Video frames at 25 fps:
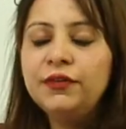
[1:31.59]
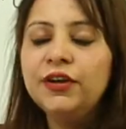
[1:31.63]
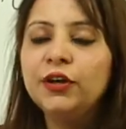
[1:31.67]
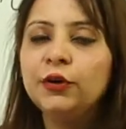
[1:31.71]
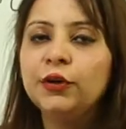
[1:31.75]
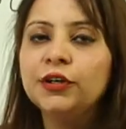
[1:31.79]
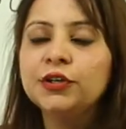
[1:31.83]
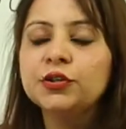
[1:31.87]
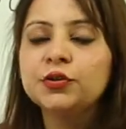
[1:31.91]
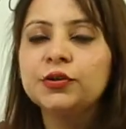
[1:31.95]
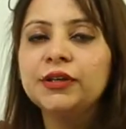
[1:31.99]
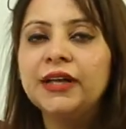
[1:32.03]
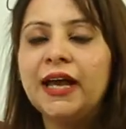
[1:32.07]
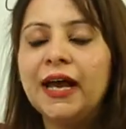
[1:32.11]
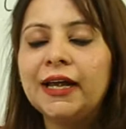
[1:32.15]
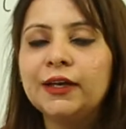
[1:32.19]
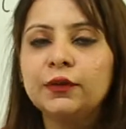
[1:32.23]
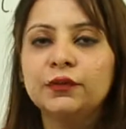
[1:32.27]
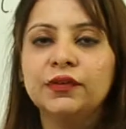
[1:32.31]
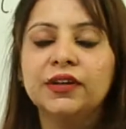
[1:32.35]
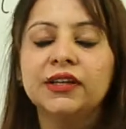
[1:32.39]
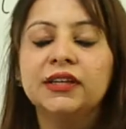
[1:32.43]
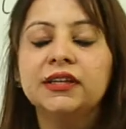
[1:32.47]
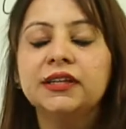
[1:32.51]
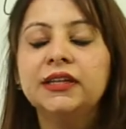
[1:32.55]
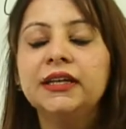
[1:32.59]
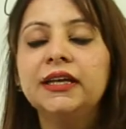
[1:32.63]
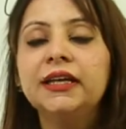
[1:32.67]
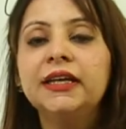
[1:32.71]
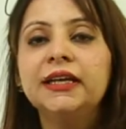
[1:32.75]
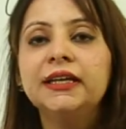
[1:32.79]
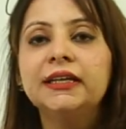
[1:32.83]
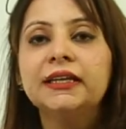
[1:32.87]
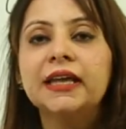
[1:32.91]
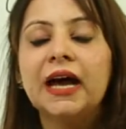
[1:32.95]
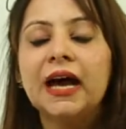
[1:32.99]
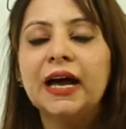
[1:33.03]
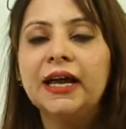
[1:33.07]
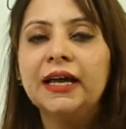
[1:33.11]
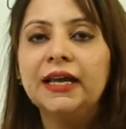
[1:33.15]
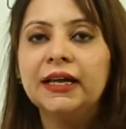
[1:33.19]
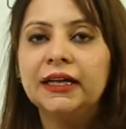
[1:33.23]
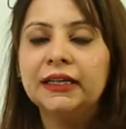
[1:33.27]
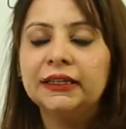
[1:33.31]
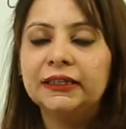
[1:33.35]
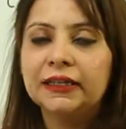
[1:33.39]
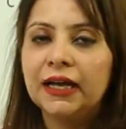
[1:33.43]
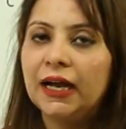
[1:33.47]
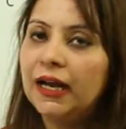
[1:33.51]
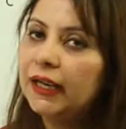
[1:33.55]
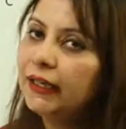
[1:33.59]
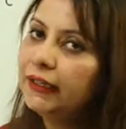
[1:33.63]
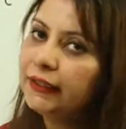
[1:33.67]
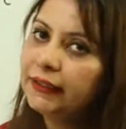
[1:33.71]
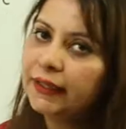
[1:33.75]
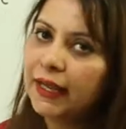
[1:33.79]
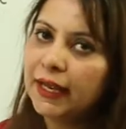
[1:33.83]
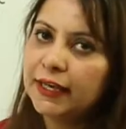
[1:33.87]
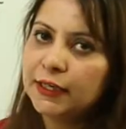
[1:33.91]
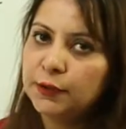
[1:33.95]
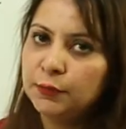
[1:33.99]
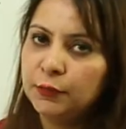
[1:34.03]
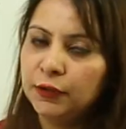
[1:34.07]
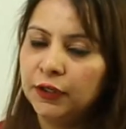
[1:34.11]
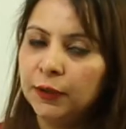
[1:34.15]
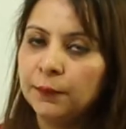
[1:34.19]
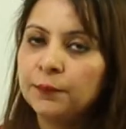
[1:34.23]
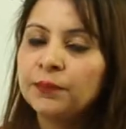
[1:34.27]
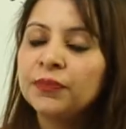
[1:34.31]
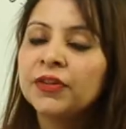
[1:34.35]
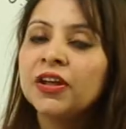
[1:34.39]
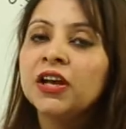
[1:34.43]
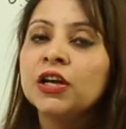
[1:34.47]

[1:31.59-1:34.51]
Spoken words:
We are going to react with the dialkyl cadmium.